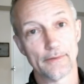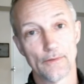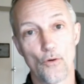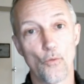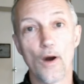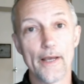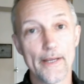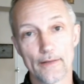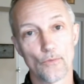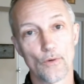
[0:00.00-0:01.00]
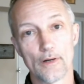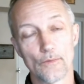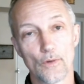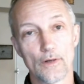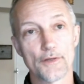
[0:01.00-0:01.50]
Hawaii. Where,
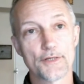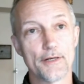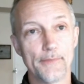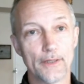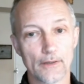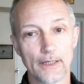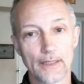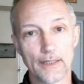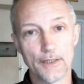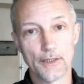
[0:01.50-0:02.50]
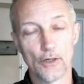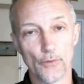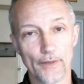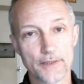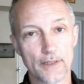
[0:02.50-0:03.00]
where else in America can you go
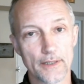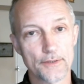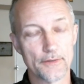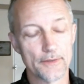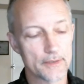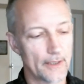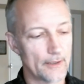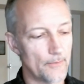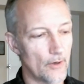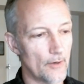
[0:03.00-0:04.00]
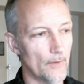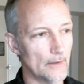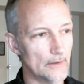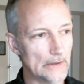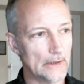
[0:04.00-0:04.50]
that's nicer than Santa Barbara?
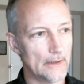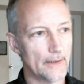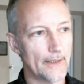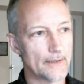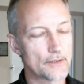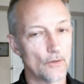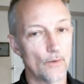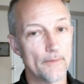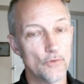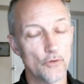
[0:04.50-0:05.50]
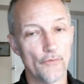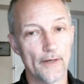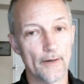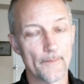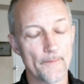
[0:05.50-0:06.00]
And so I moved
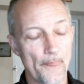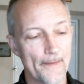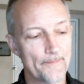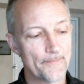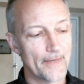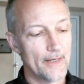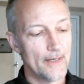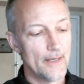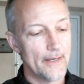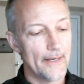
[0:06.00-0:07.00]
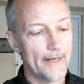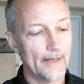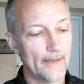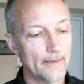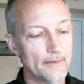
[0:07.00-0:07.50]
there
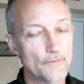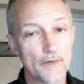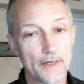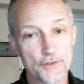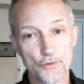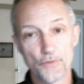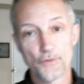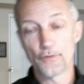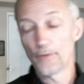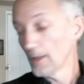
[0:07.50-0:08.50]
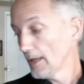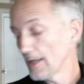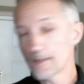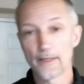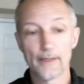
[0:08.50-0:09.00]
and I soon to
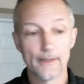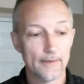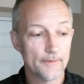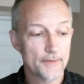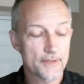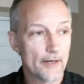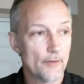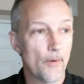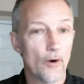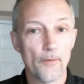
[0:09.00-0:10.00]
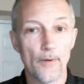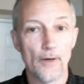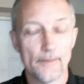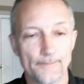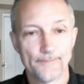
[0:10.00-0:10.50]
realize that Santa Barbara
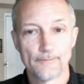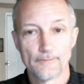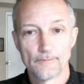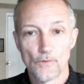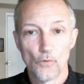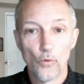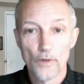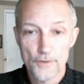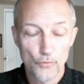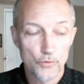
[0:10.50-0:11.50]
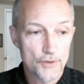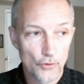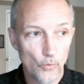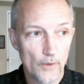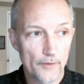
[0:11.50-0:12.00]
was
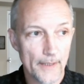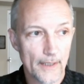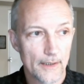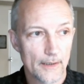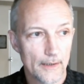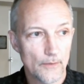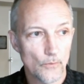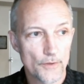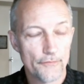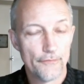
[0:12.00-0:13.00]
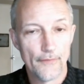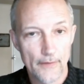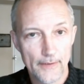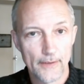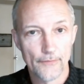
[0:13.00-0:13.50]
still with me. It was
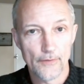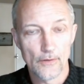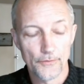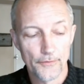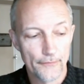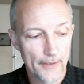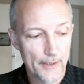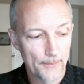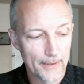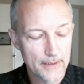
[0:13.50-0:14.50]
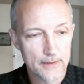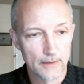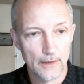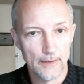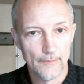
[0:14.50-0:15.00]
very difficult to find a place to
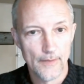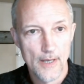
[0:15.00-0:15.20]
live